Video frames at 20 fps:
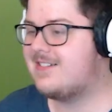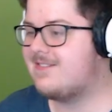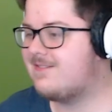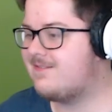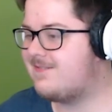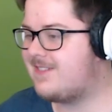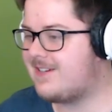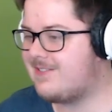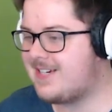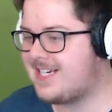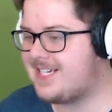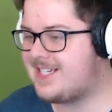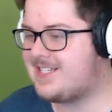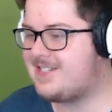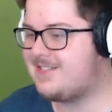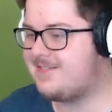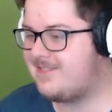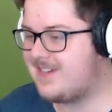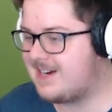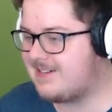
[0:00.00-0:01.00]

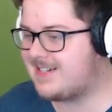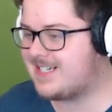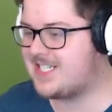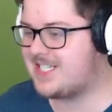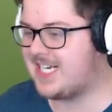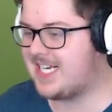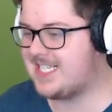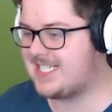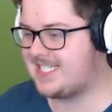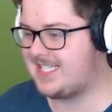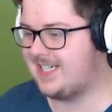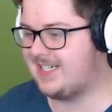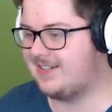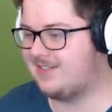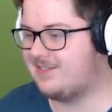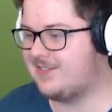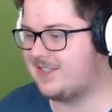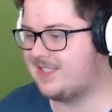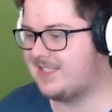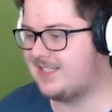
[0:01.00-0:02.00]
Very jazzy
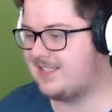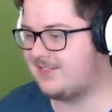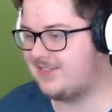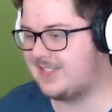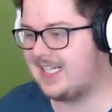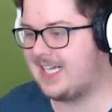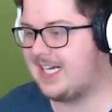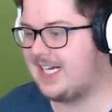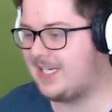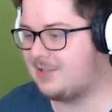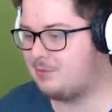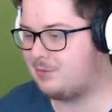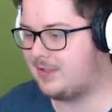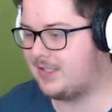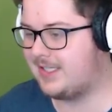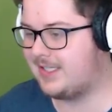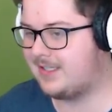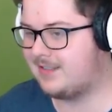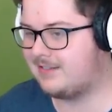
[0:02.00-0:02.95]
for the hardware